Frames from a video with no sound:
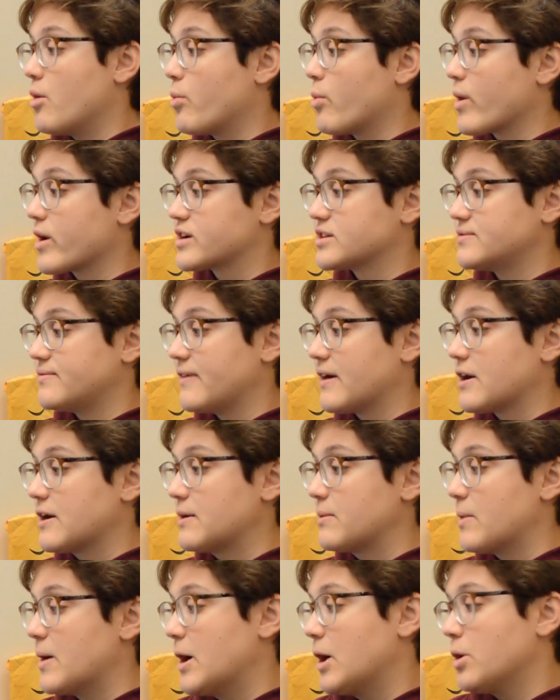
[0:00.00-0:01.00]
works
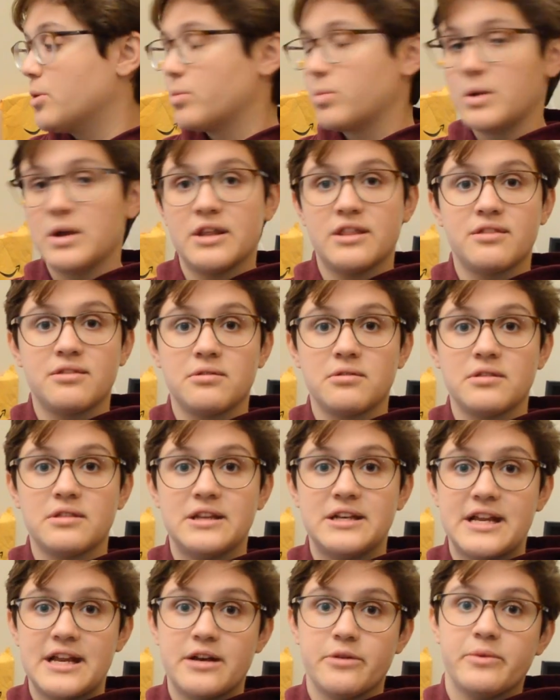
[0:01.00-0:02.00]
very well with
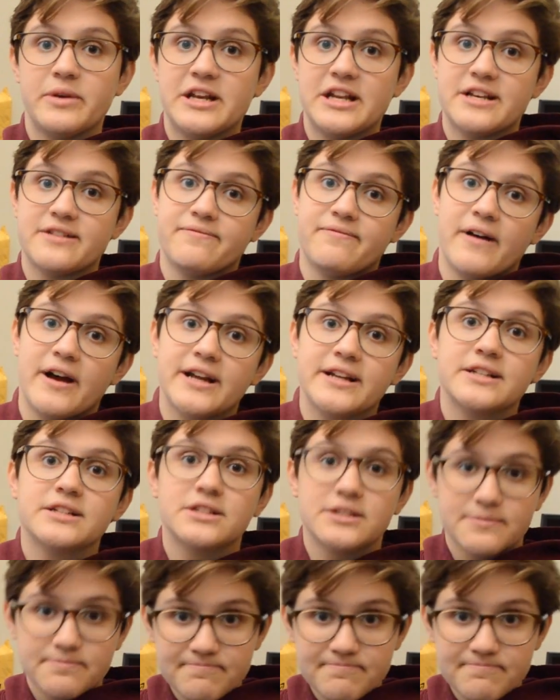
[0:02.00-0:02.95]
the data we need to find.